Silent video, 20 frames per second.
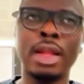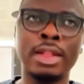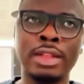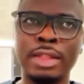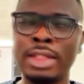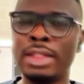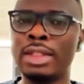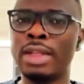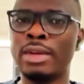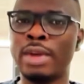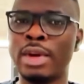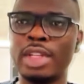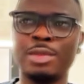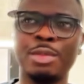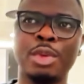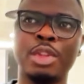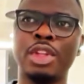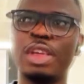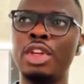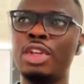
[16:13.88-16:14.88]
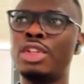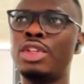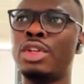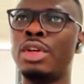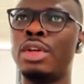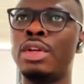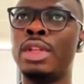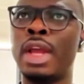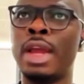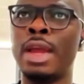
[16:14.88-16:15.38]
did
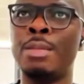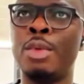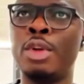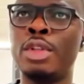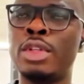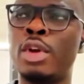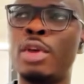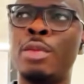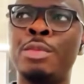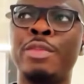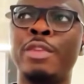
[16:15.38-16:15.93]
transportation, I bought